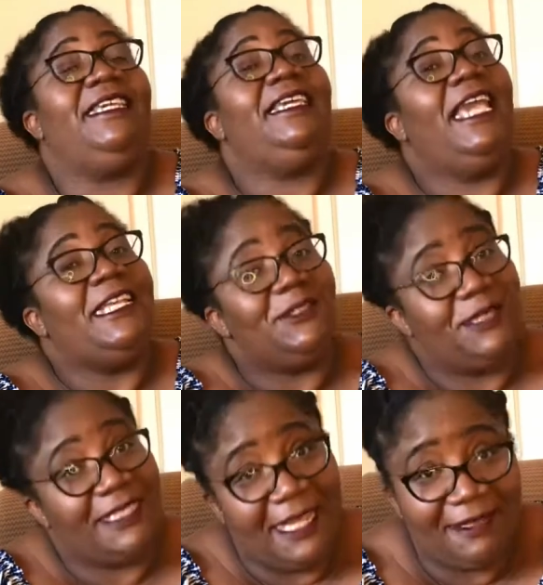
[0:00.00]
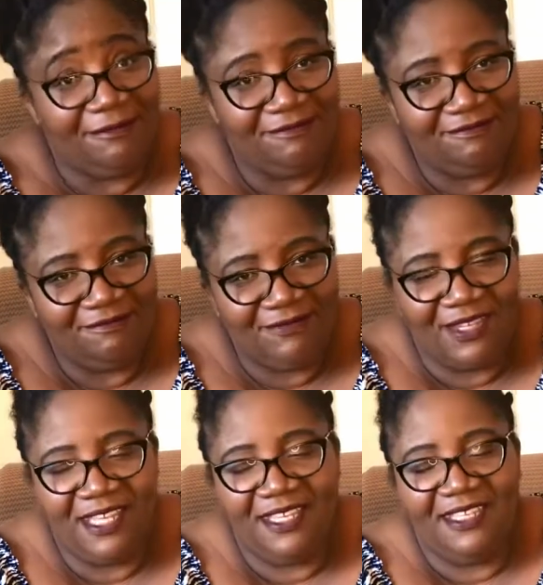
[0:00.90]
he has to sing.
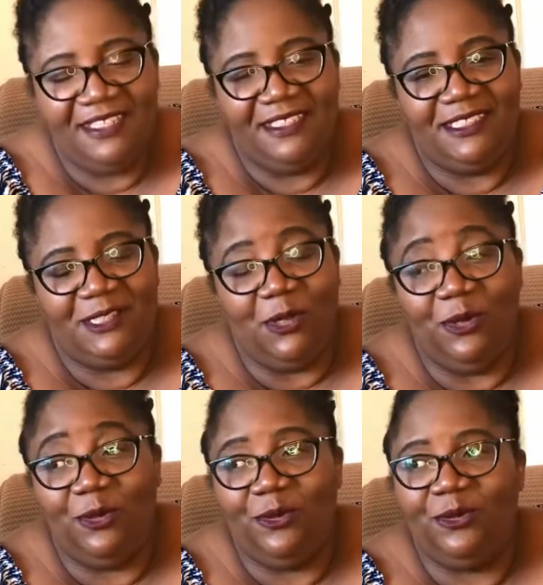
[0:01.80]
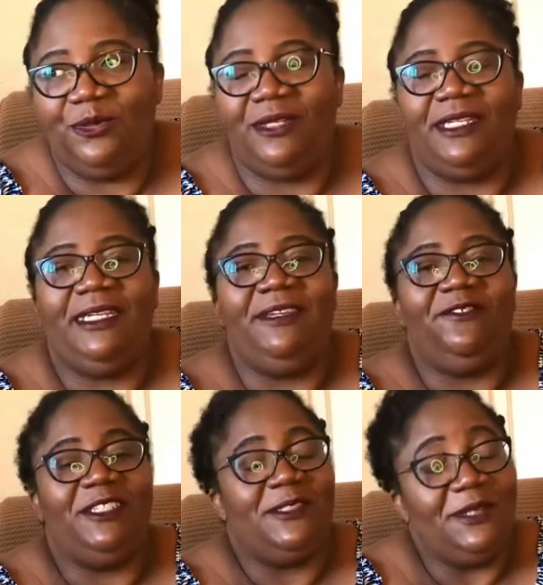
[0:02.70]
So if
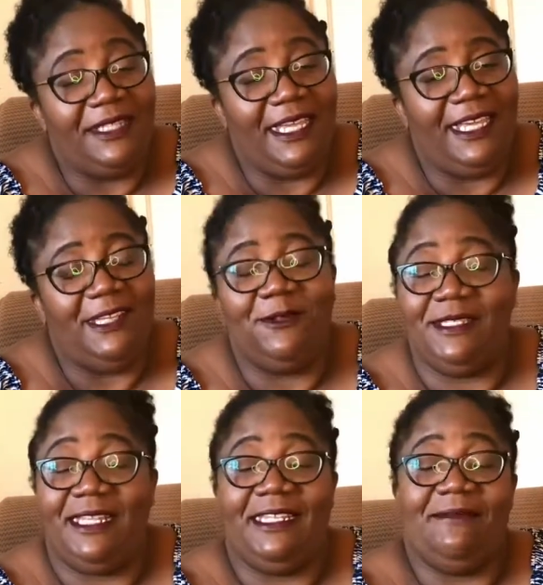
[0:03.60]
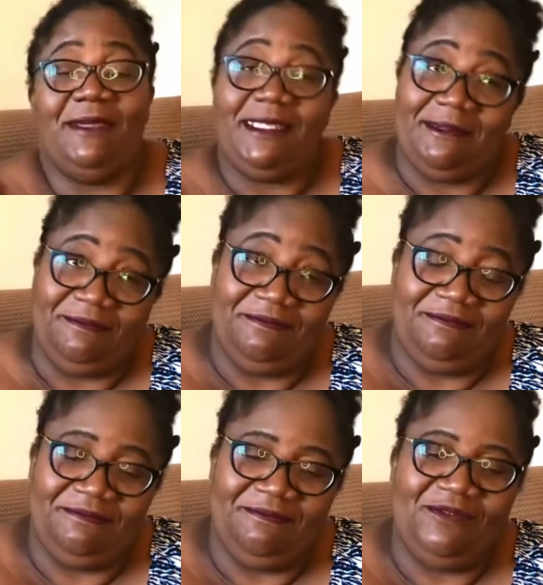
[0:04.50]
he's not there, he knows that I miss him.
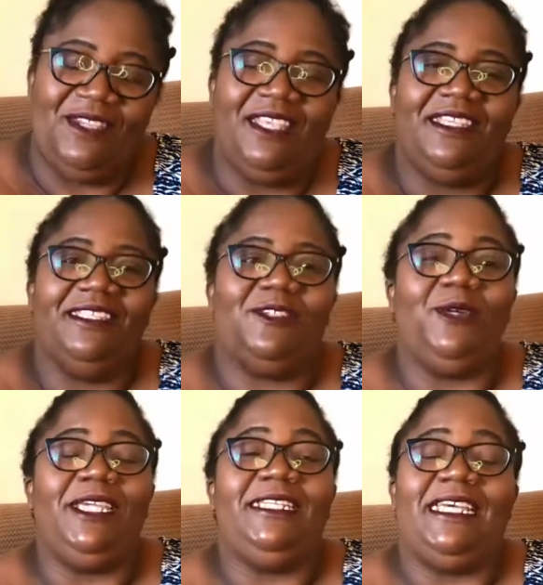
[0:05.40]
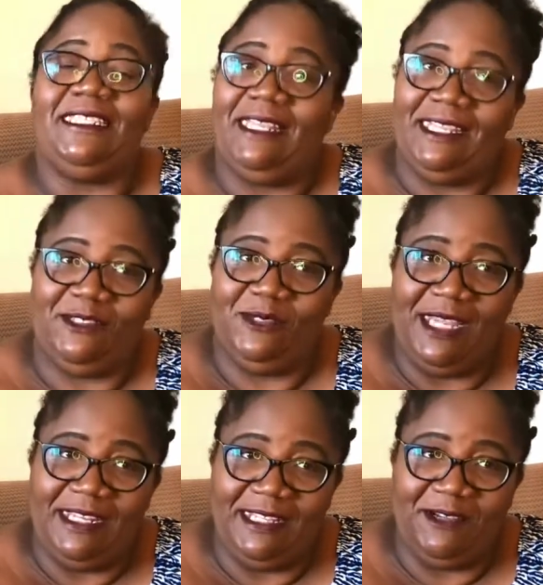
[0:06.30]
So he doesn't like to do
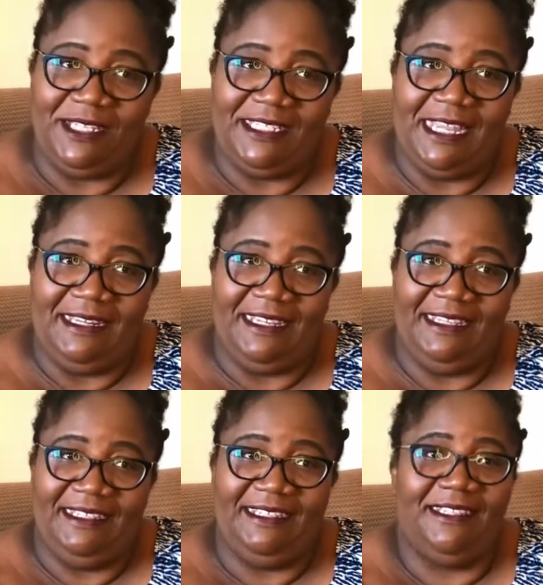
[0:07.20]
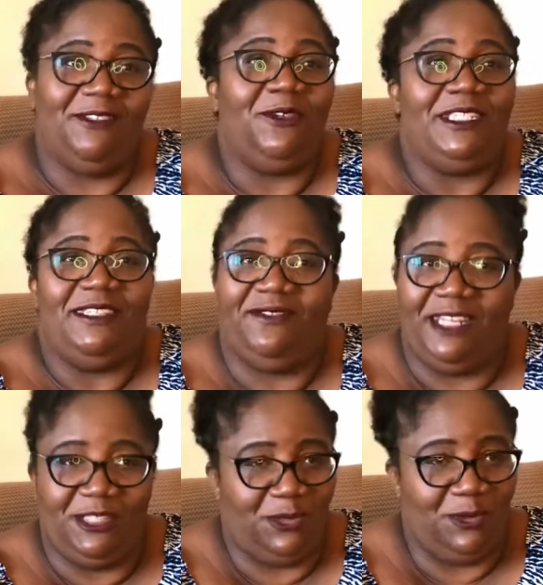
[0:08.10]
anything on a Sunday, not even
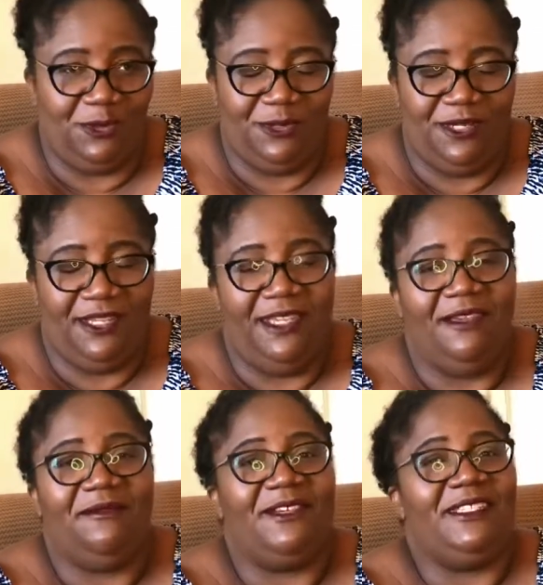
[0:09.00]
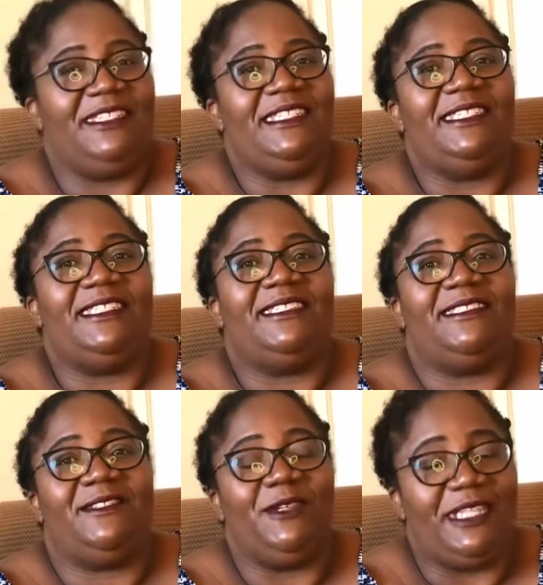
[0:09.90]
a show, because he's
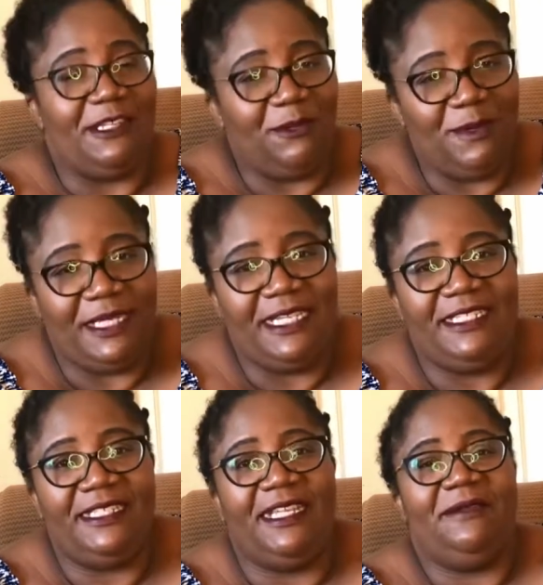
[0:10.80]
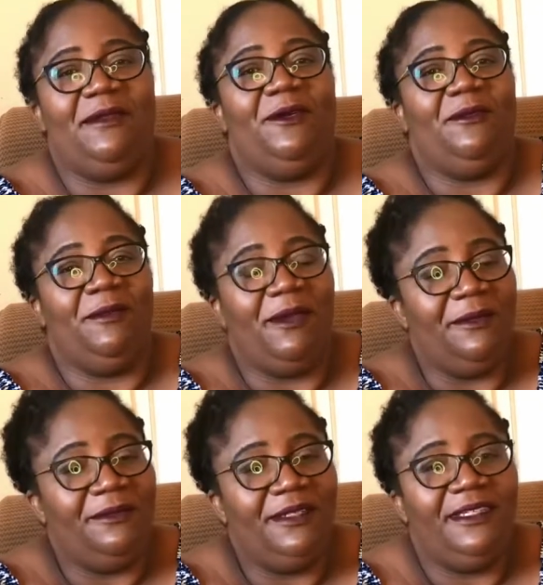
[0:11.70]
got that obligation that my
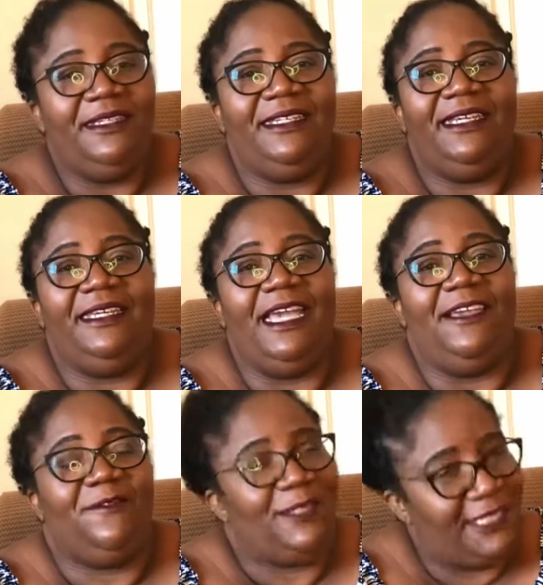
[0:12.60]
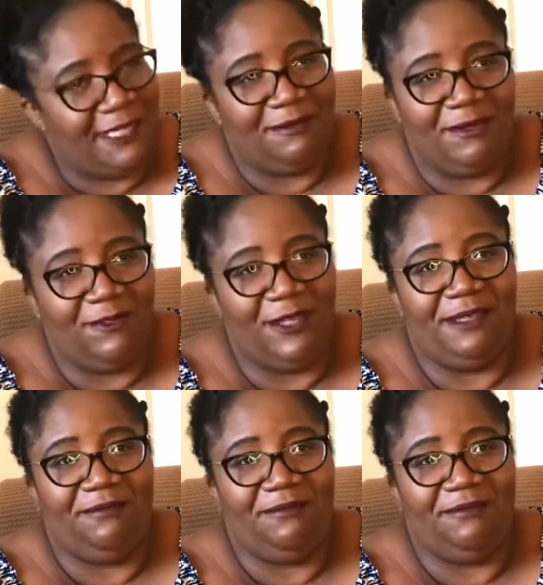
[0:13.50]
mom, I have to sing before